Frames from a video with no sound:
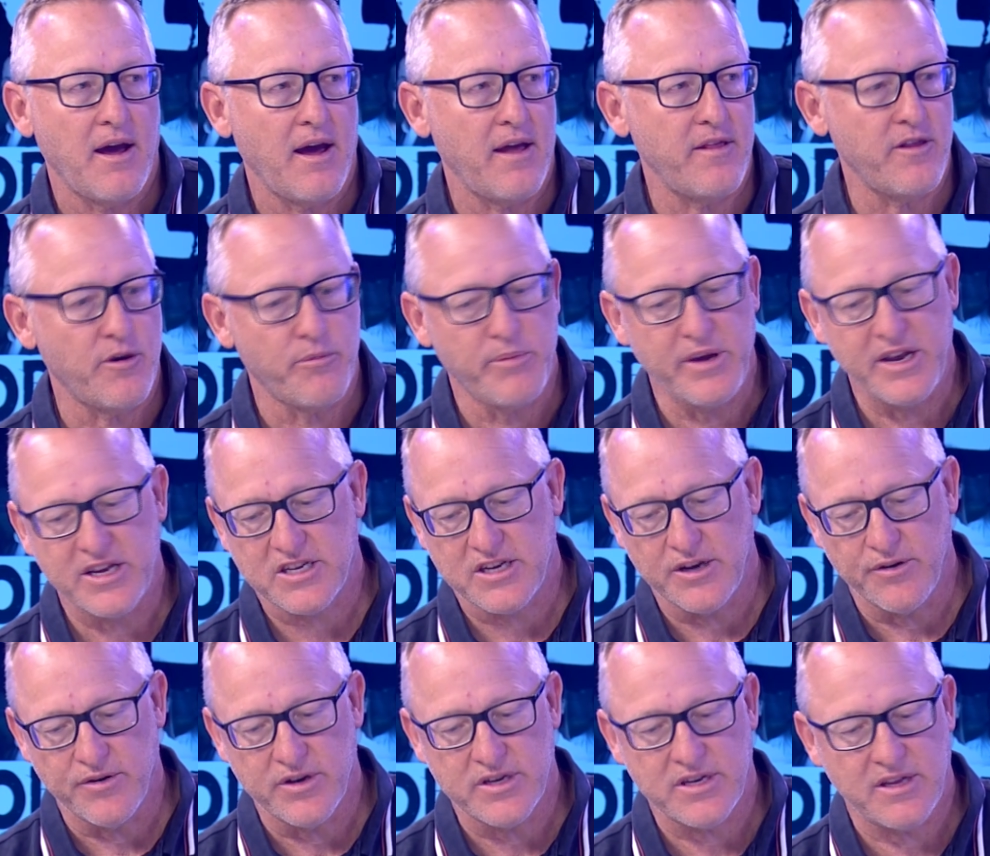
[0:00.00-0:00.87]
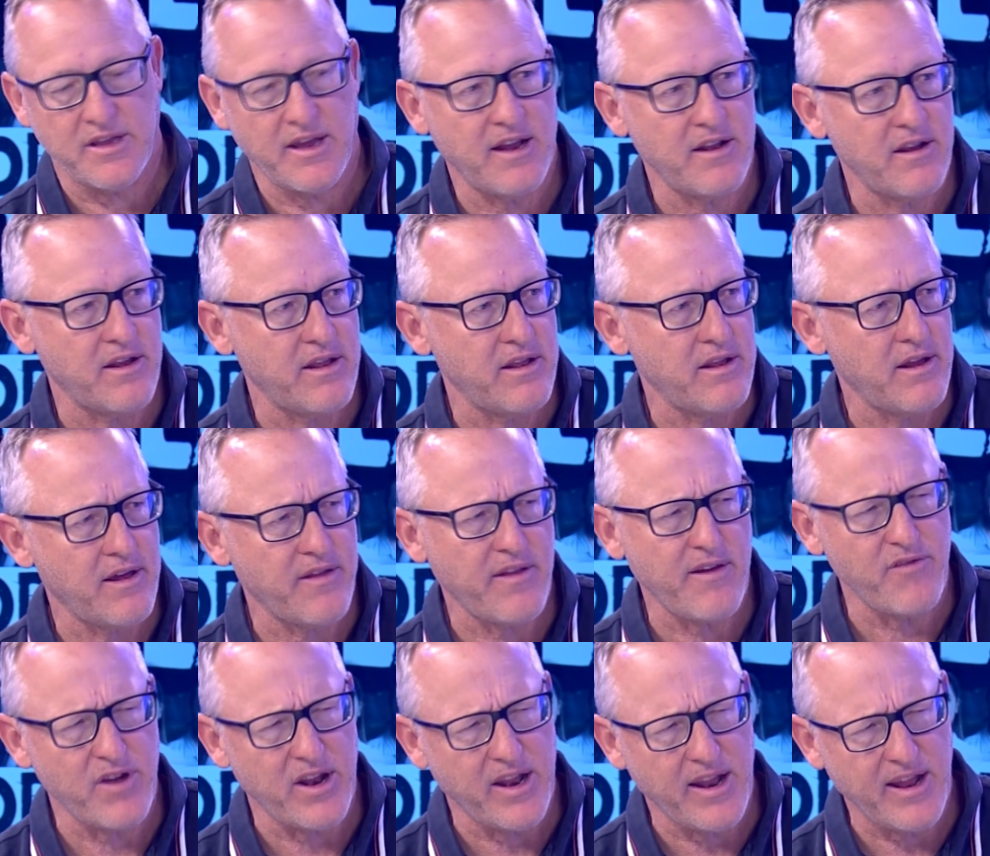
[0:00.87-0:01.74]
And there'll be a series at the end. They
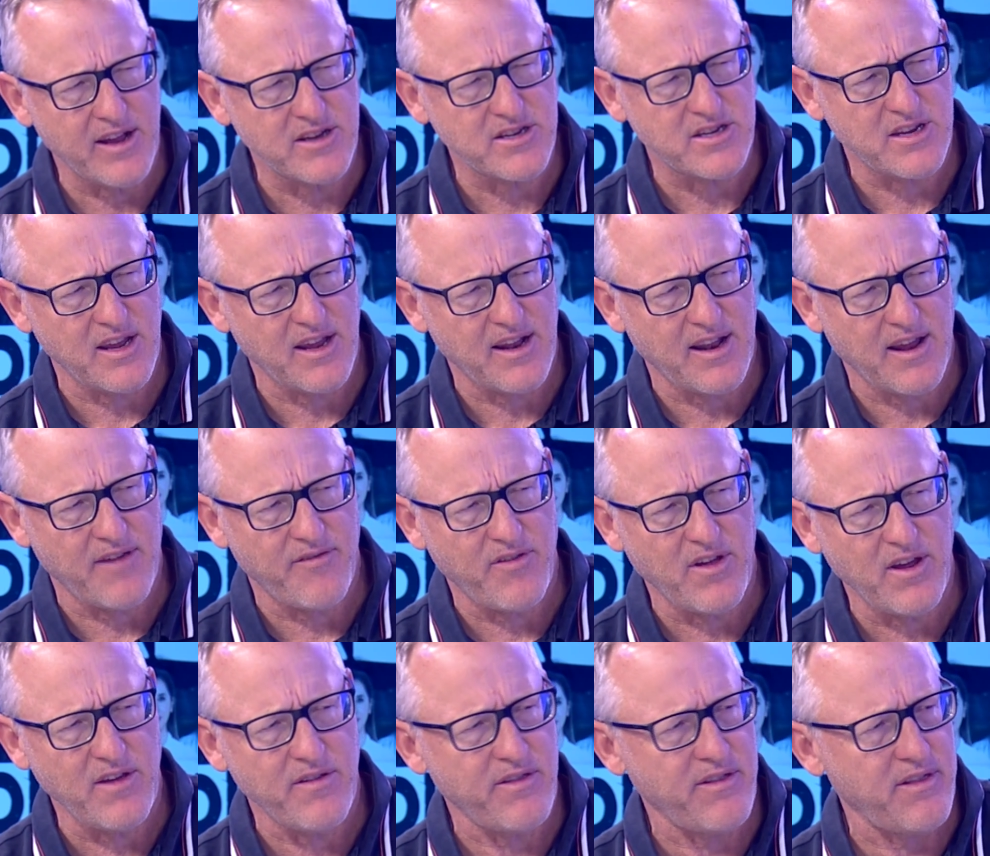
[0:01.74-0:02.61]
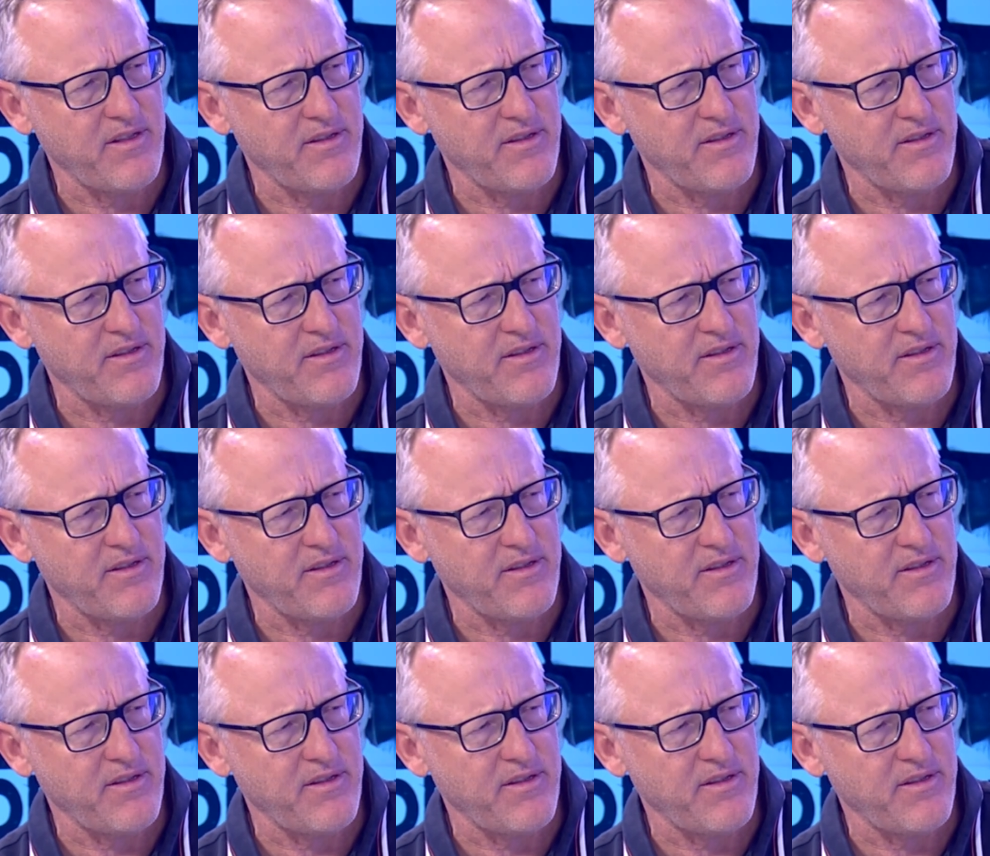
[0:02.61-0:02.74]
haven't announced it yet, have they?